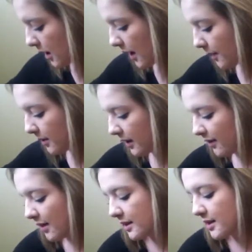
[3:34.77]
I believe
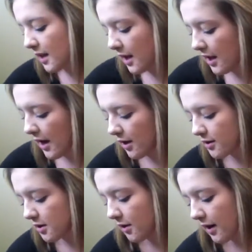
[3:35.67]
that's it. I also
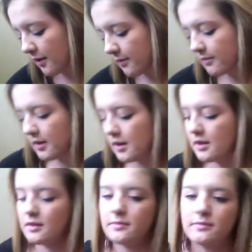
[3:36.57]
have
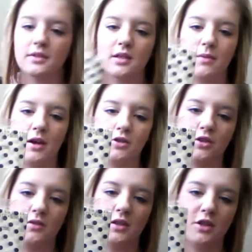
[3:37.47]
some extra of the
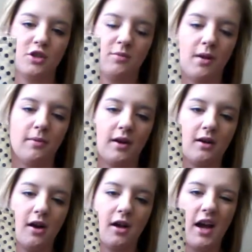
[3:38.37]
tissue paper I got.
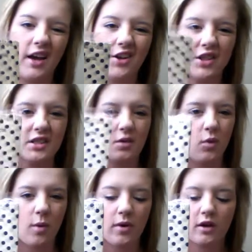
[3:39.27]
I got this at
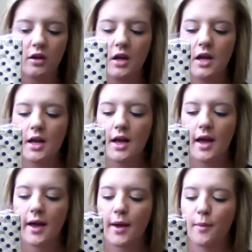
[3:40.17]
Walmart.
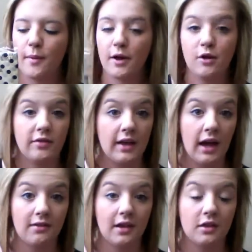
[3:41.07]
I don't know if they have it
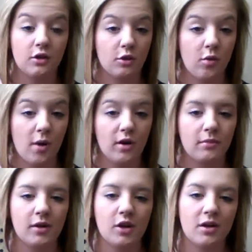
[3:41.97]
at your Walmart, but you
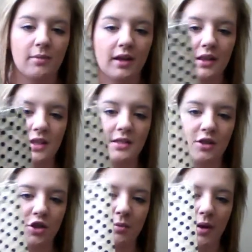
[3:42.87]
can pick this tissue
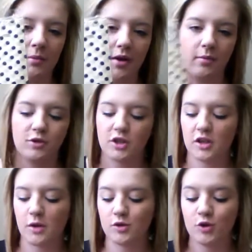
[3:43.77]
paper up, which I thought
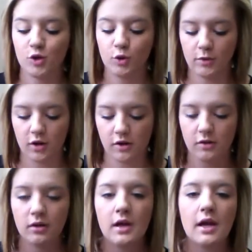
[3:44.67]
was super cute.
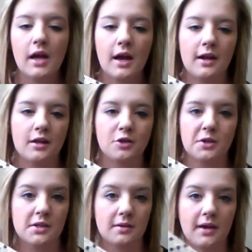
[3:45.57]
And it just
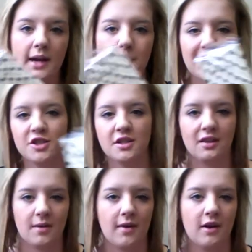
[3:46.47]
kind of matches the theme right
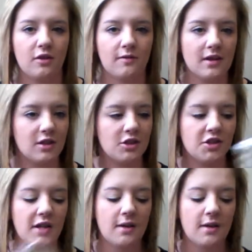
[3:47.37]
now, the vintage theme.